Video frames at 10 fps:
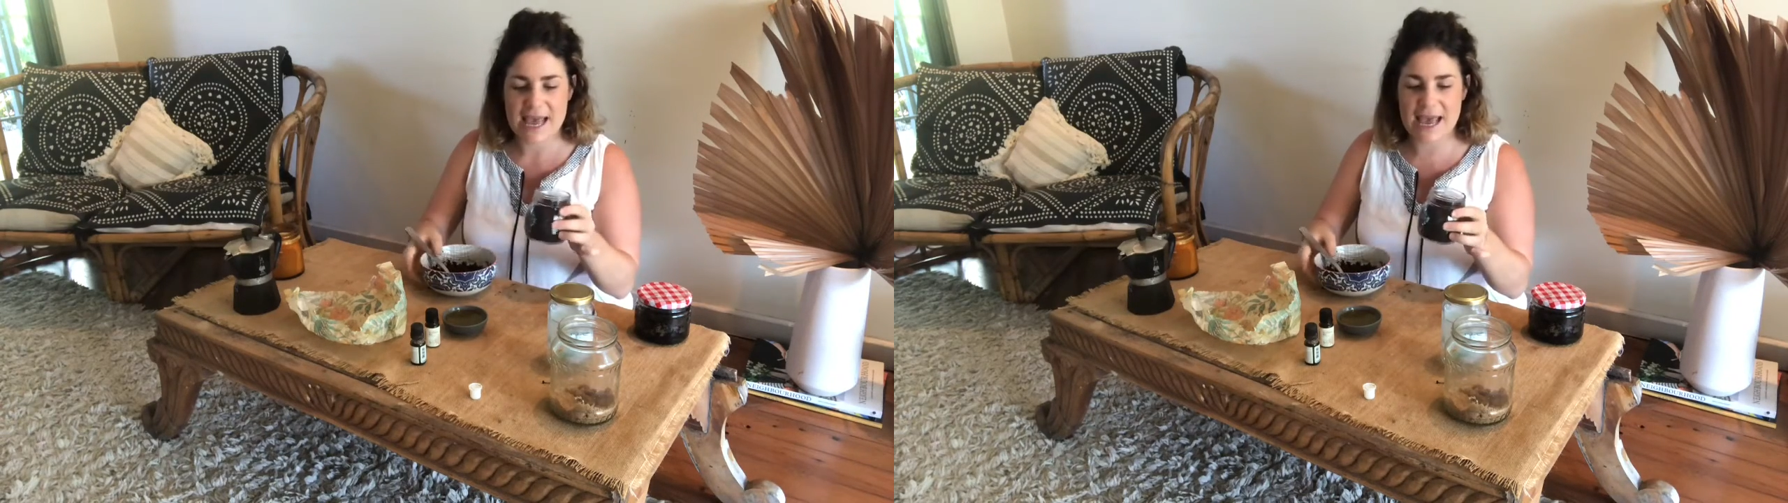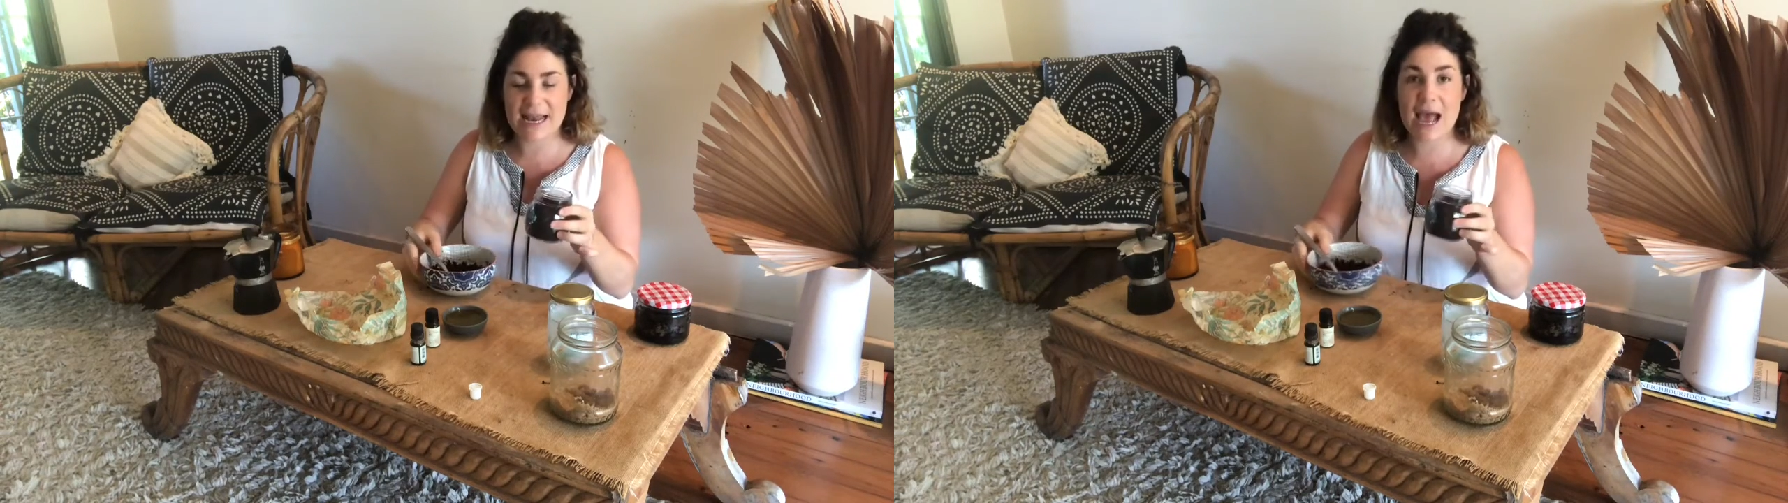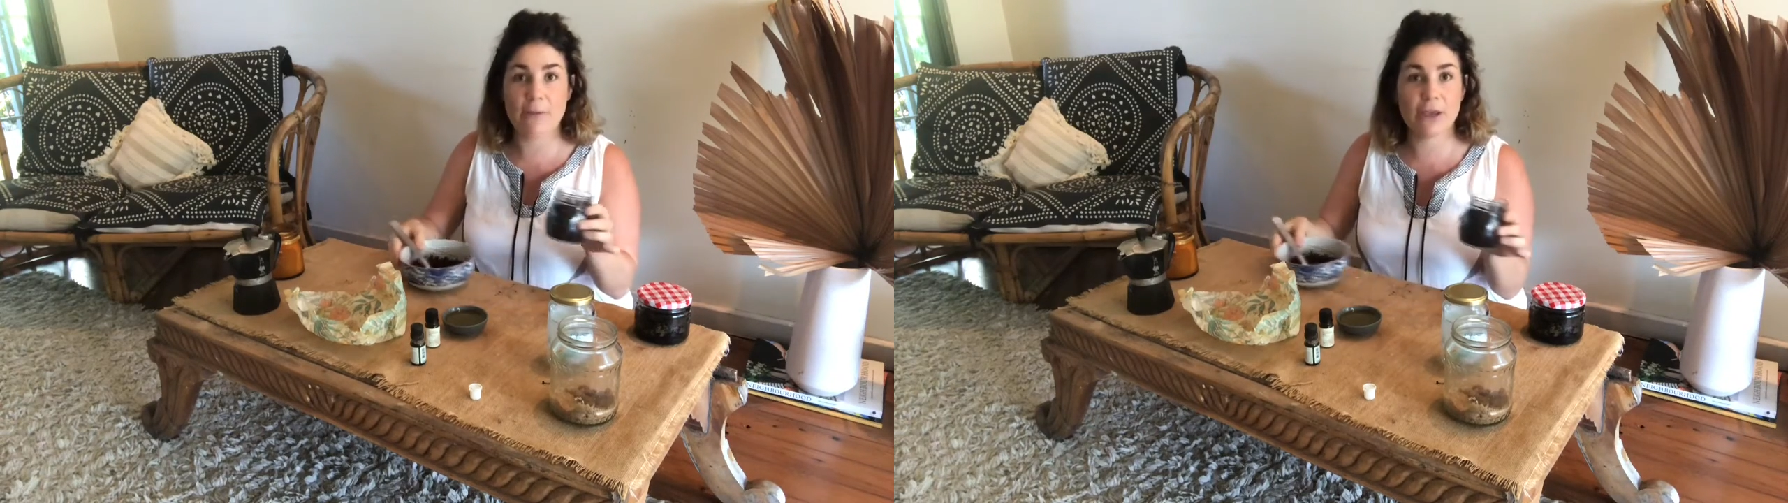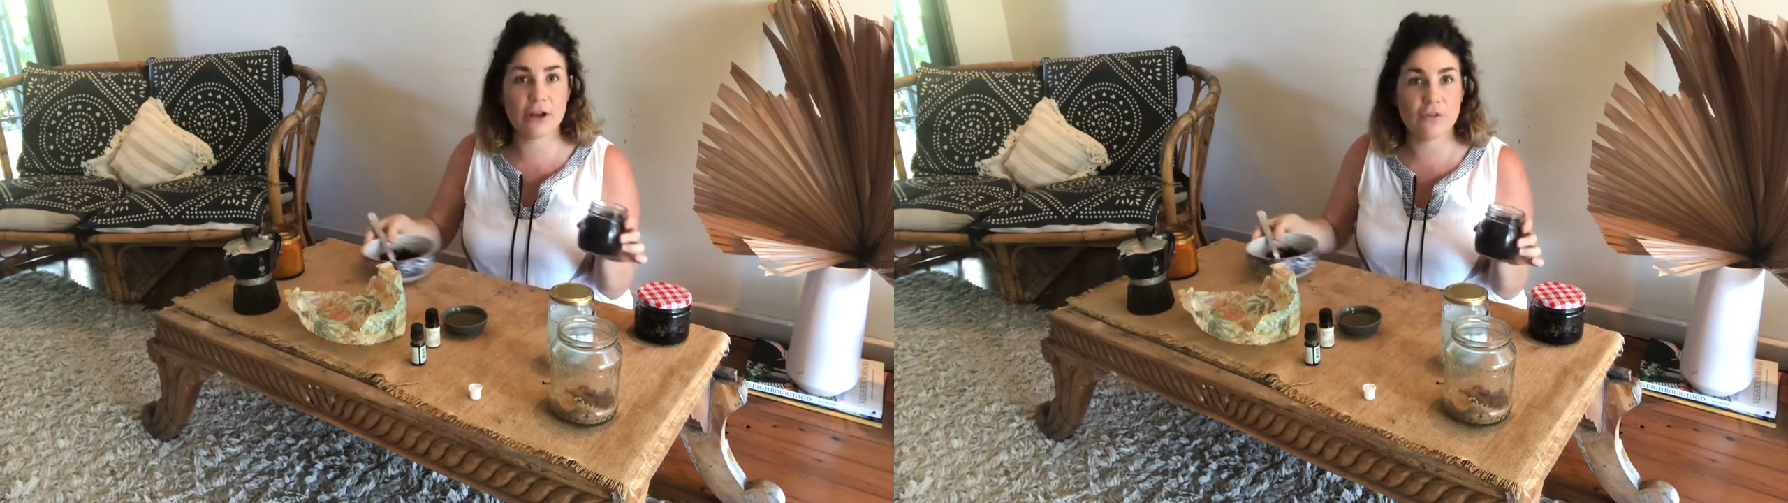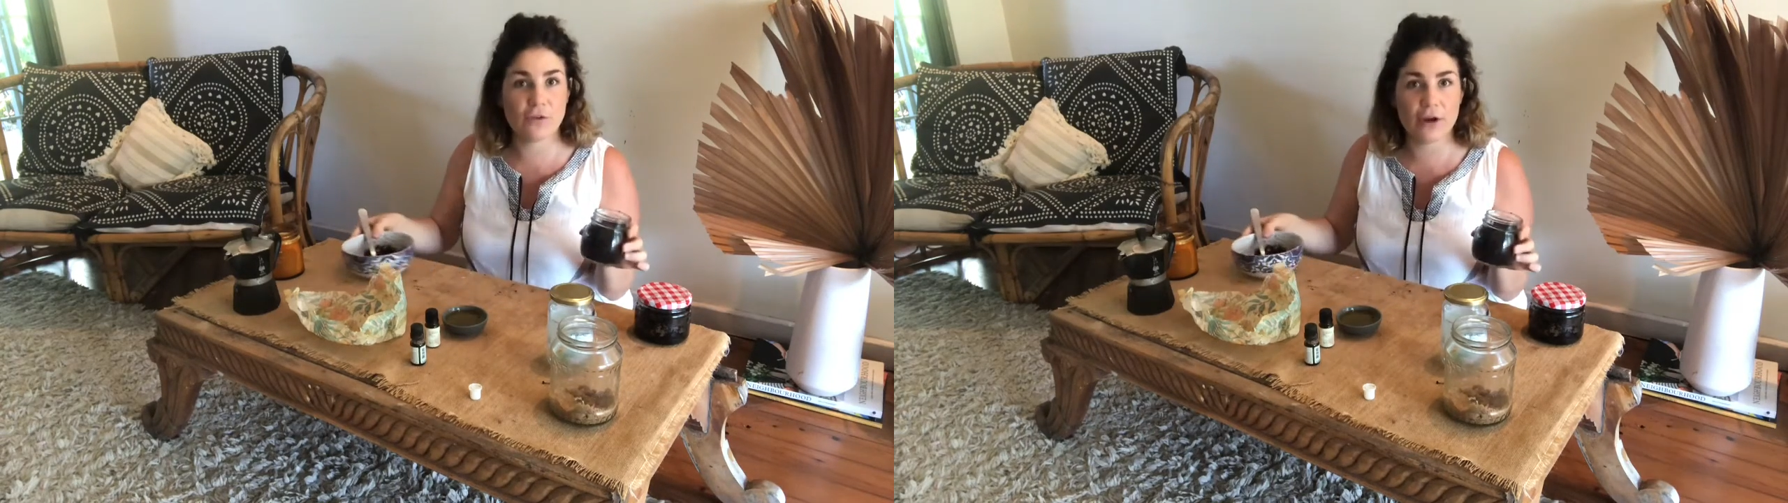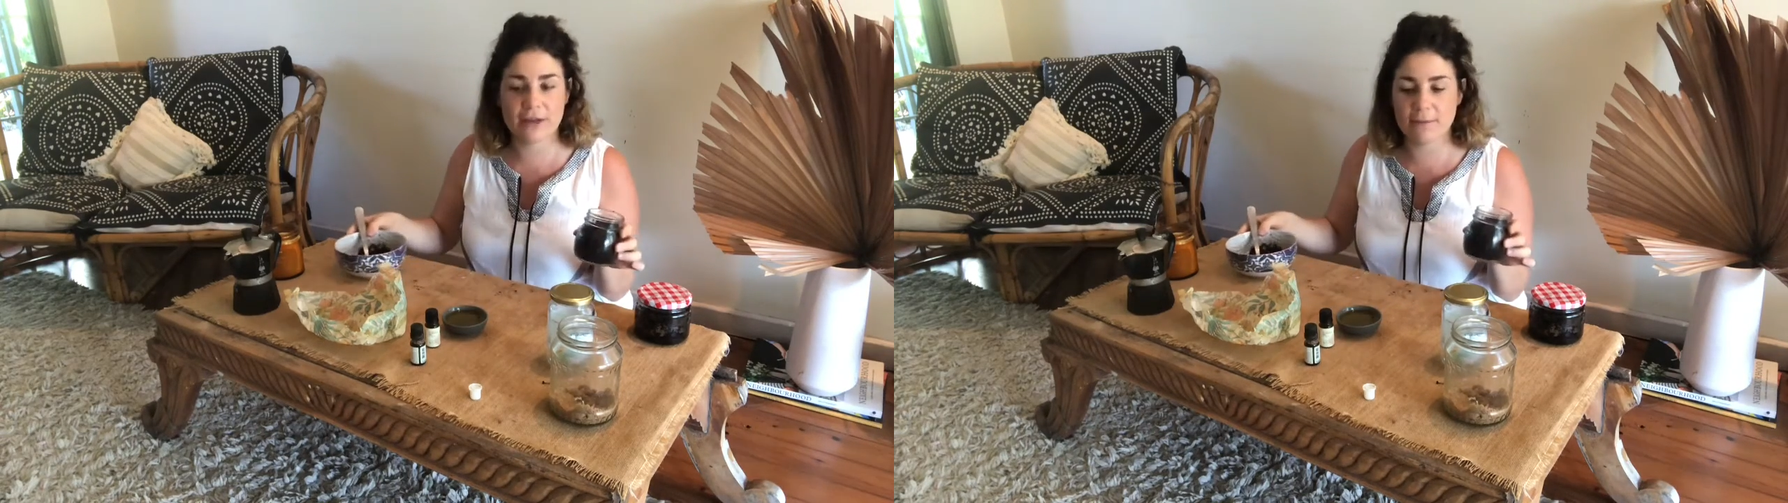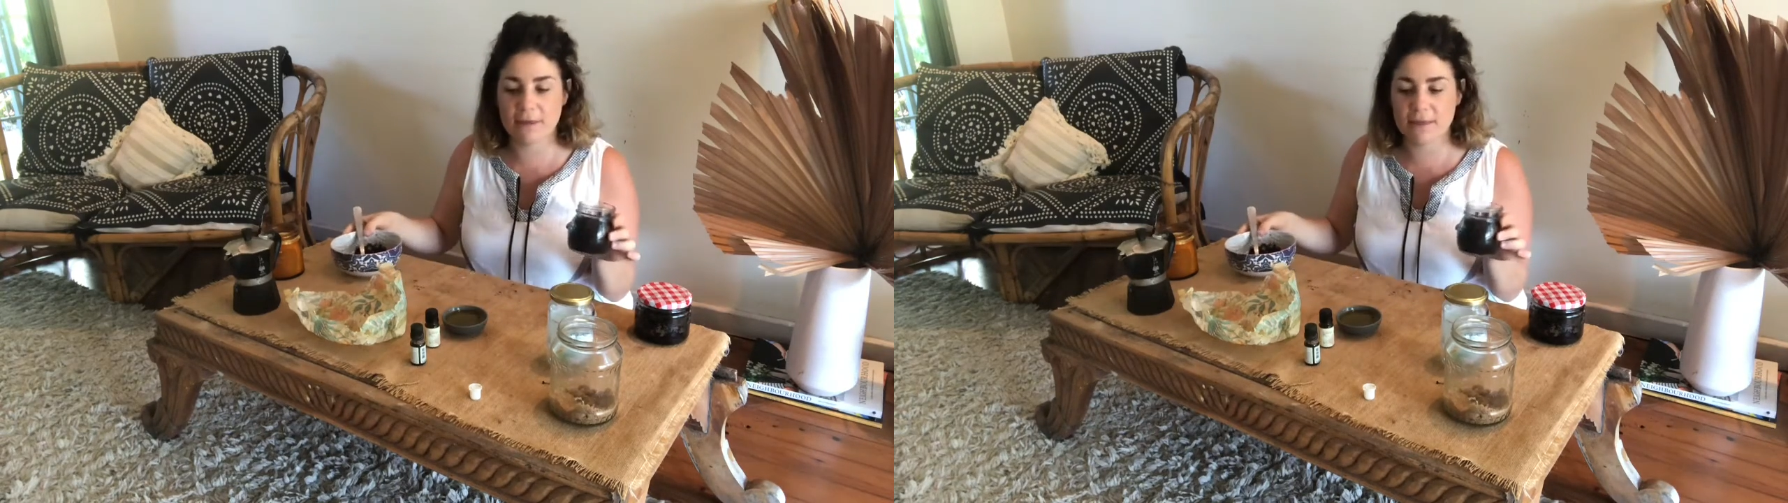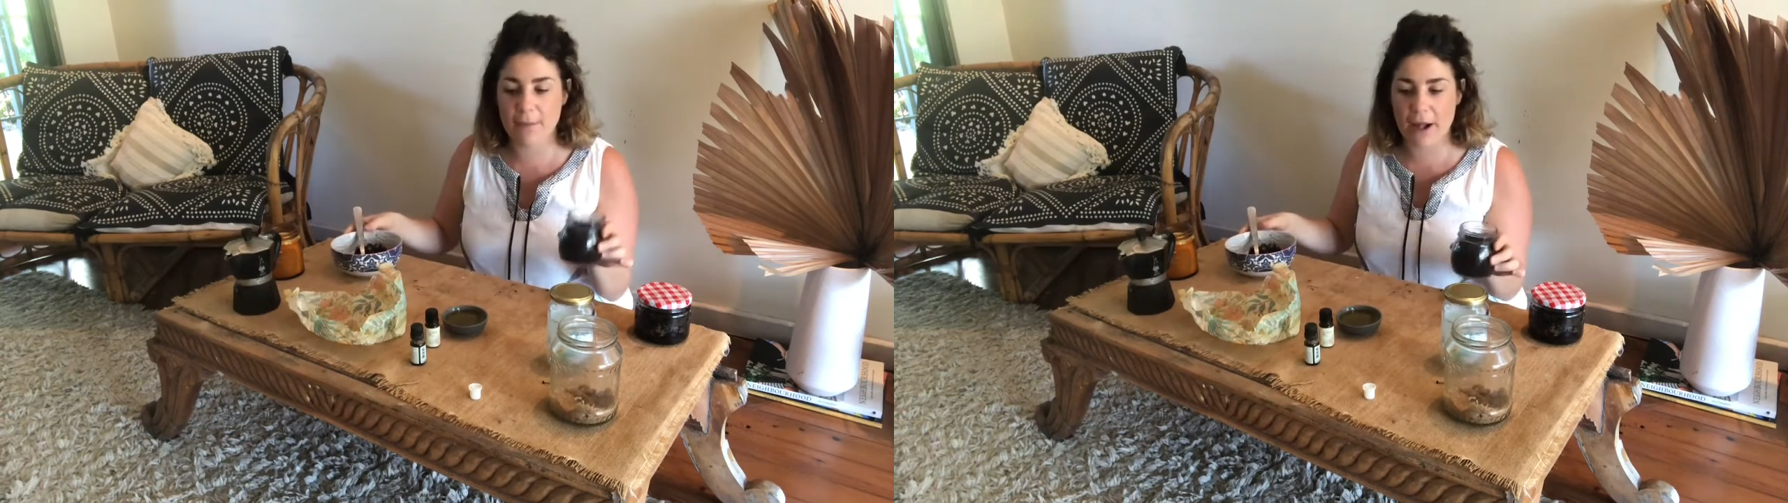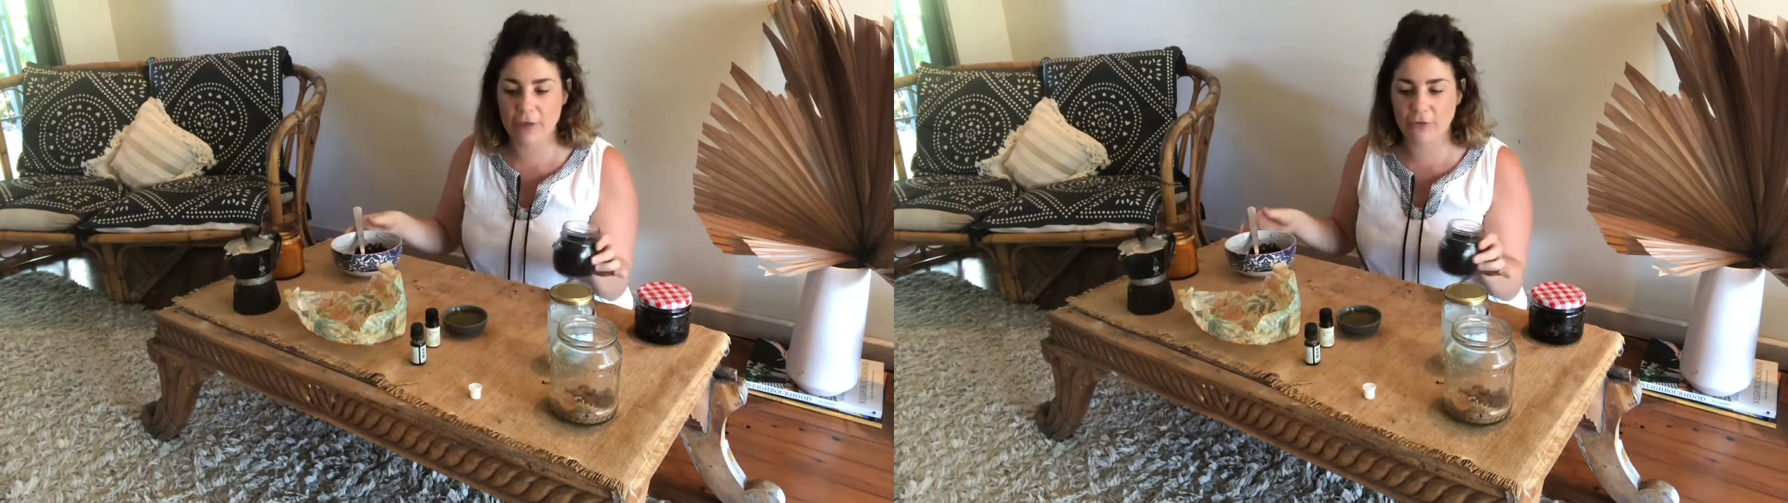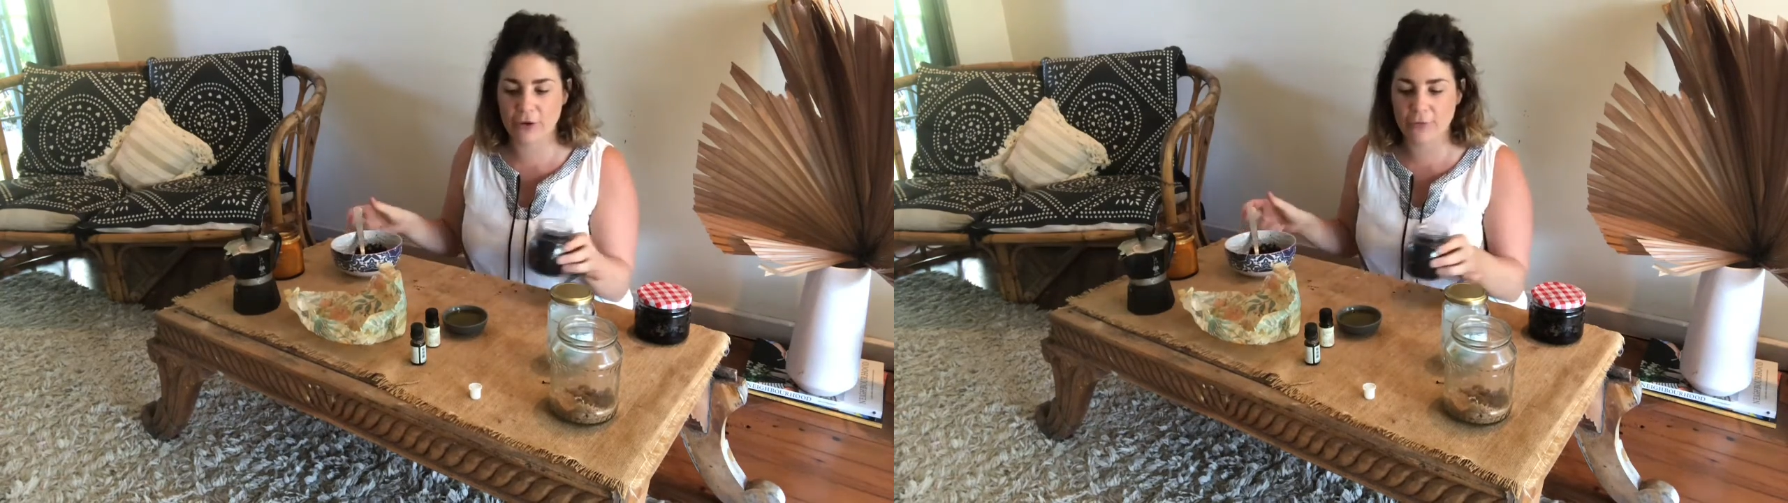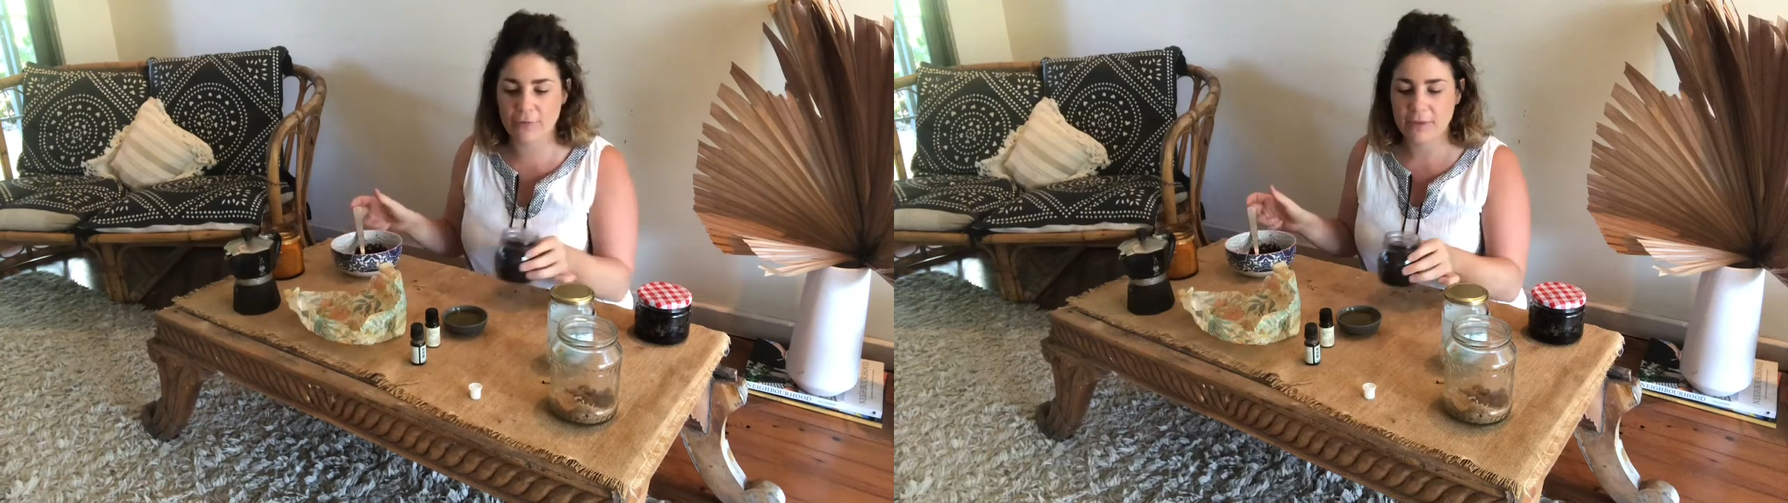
and how we can avoid them in the bathroom.